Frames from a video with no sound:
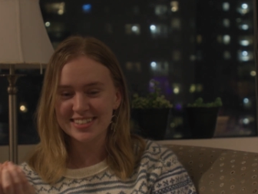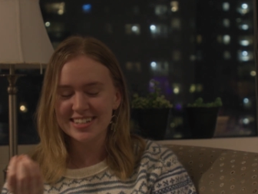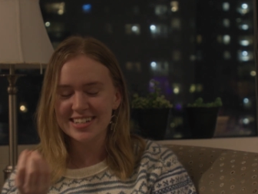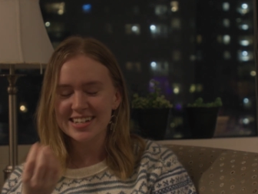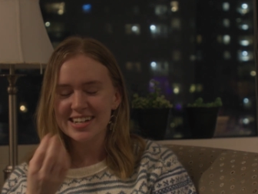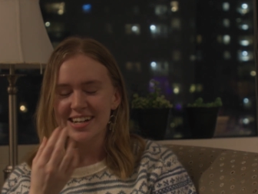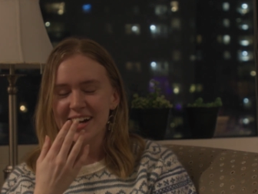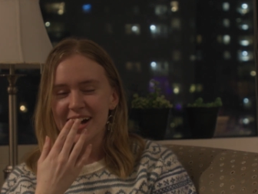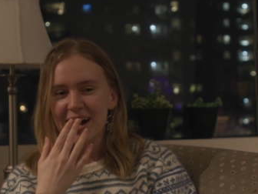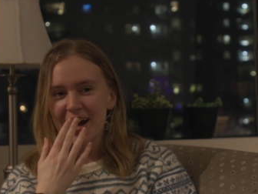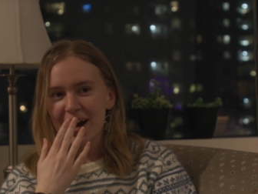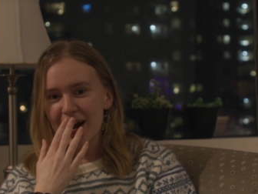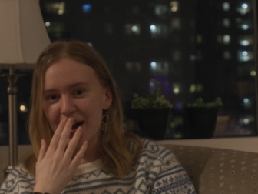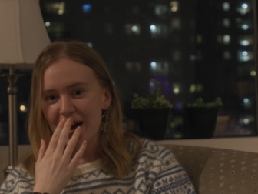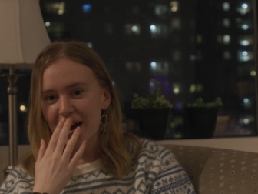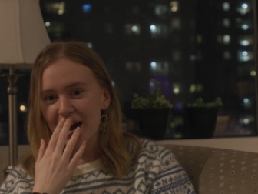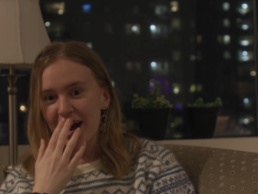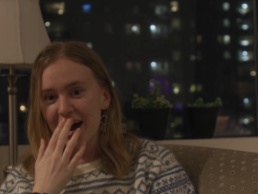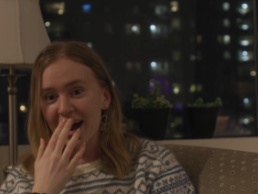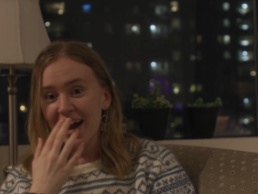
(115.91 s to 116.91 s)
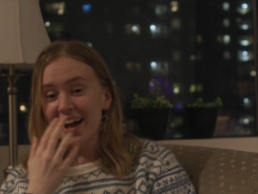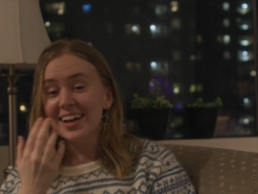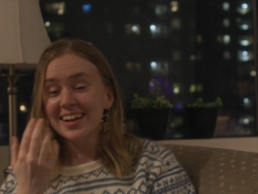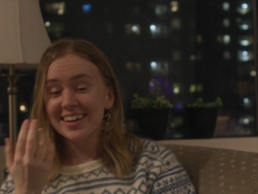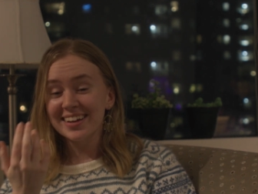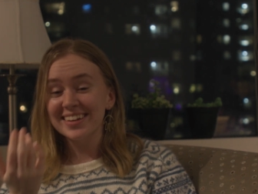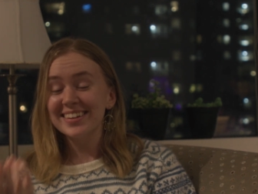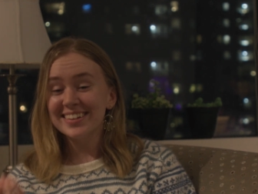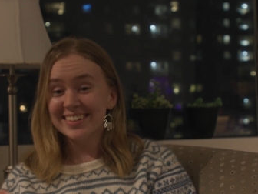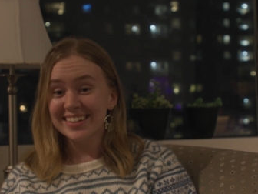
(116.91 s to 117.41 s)
Oh, so you were just the
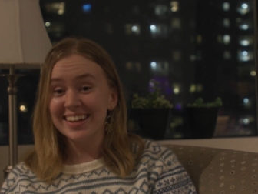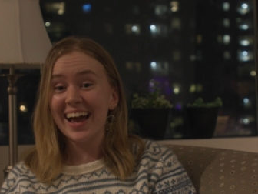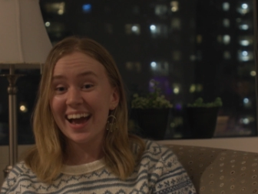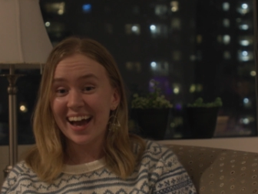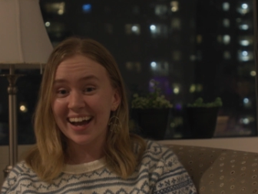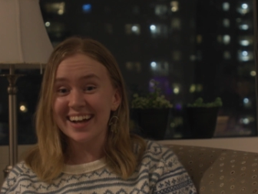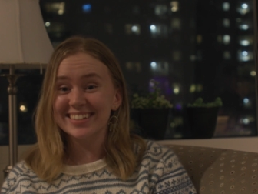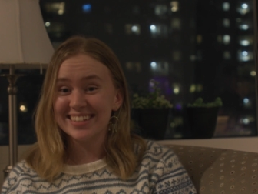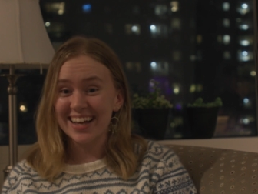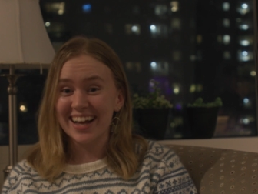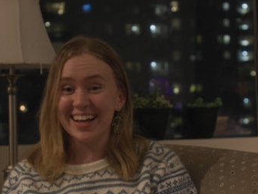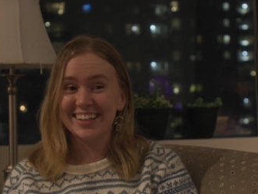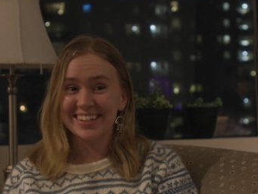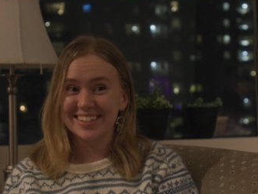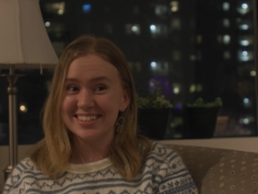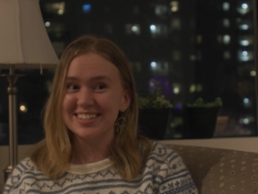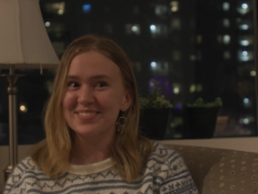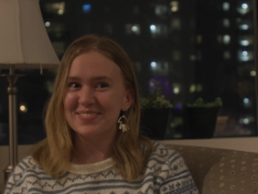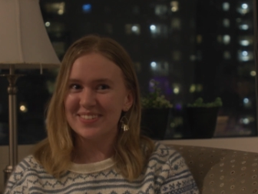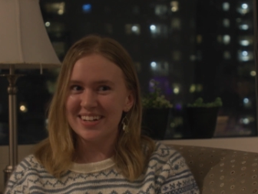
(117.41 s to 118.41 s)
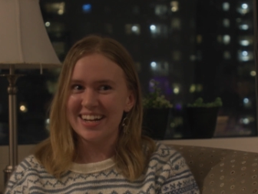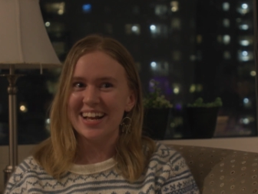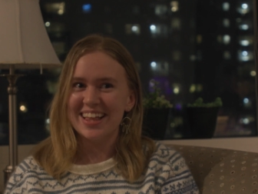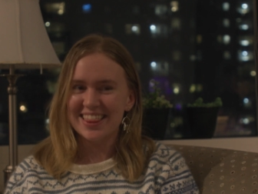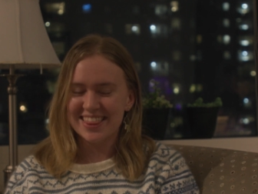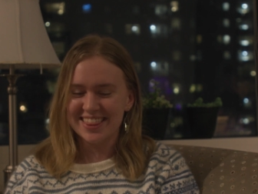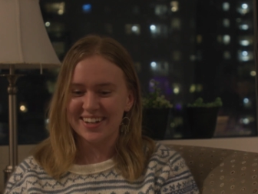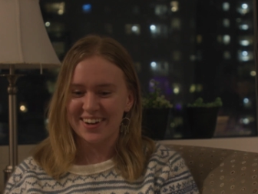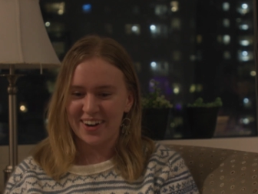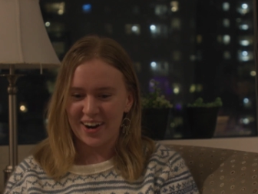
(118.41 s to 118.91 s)
garbage girl. Yeah, exactly
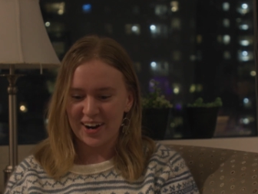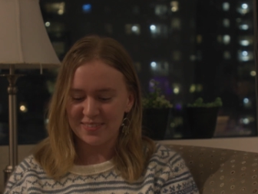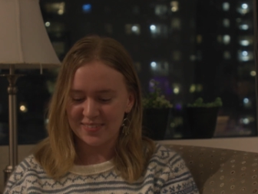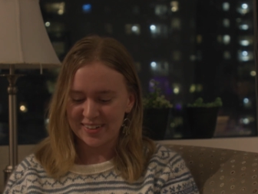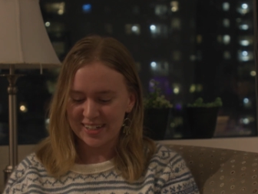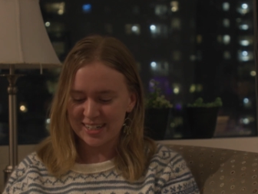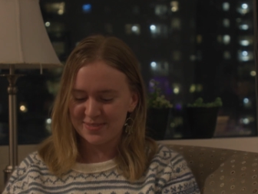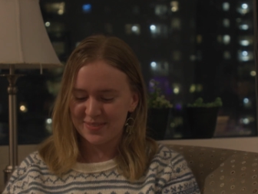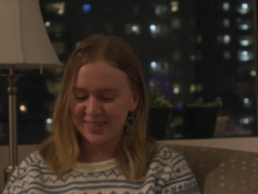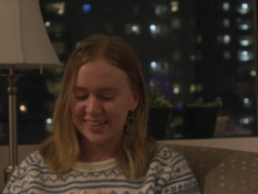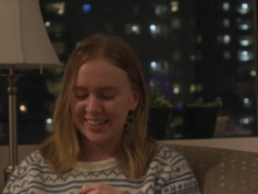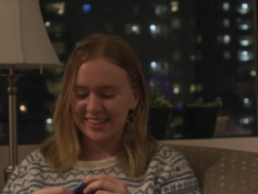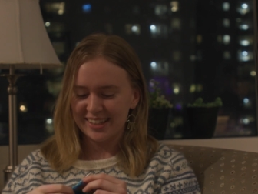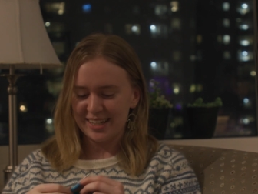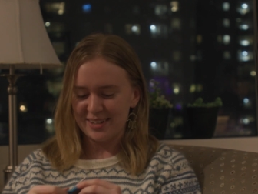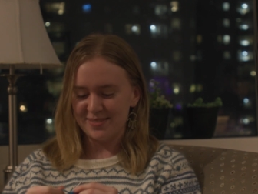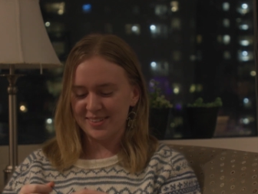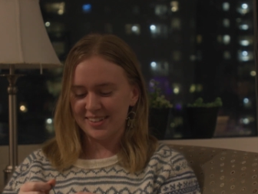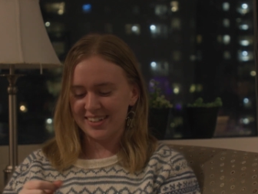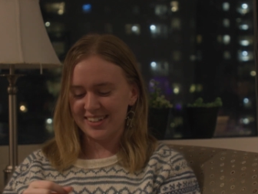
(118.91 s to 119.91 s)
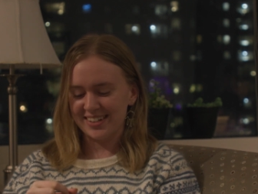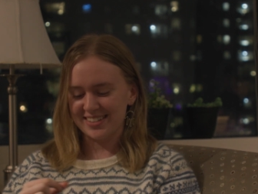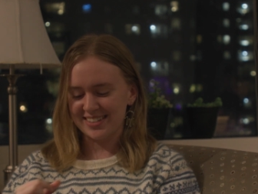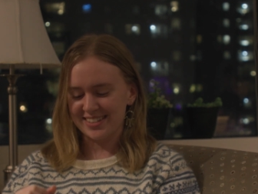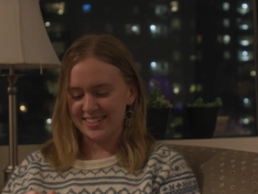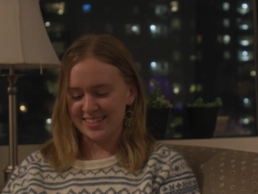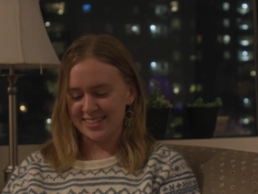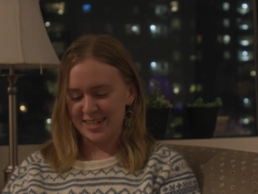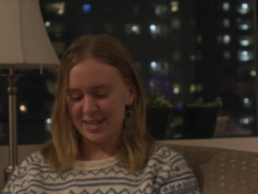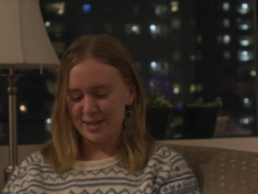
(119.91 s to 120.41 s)
the garbage, but they label it as
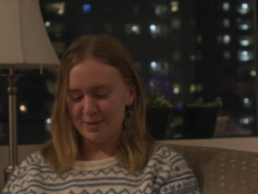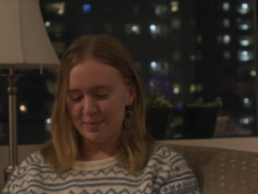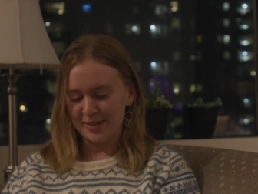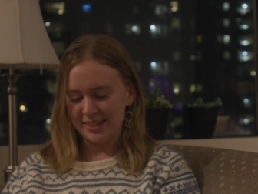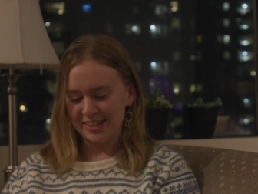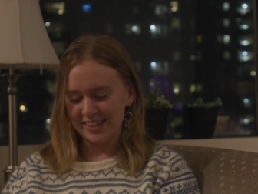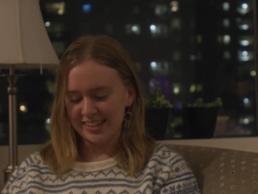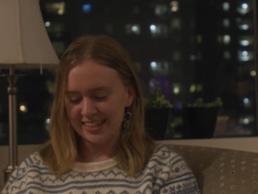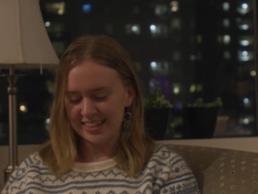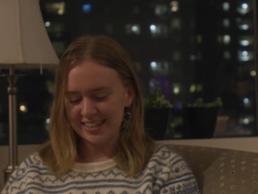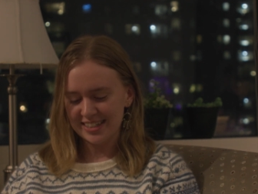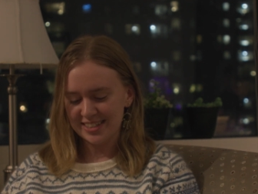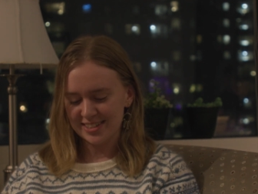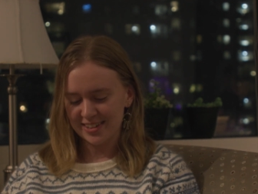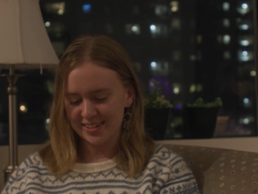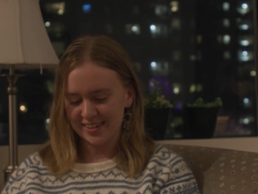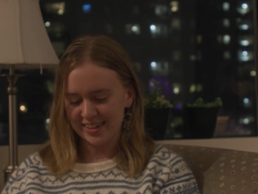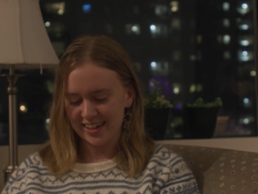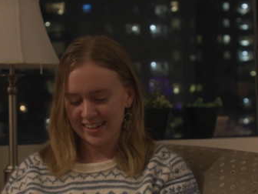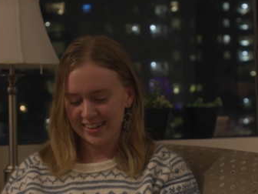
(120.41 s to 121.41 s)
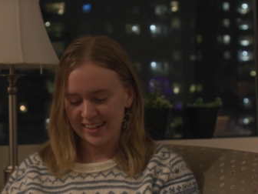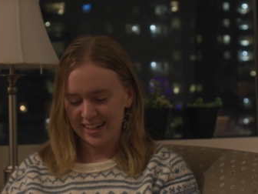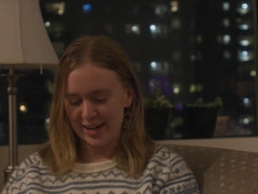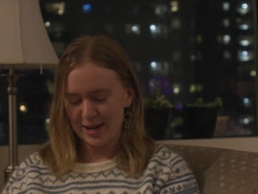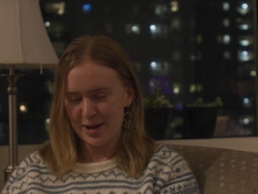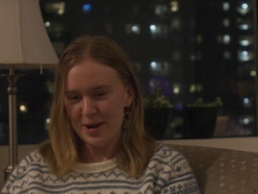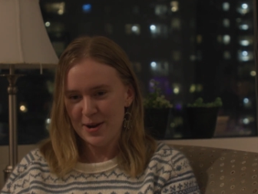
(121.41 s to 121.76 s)
sustainability so that like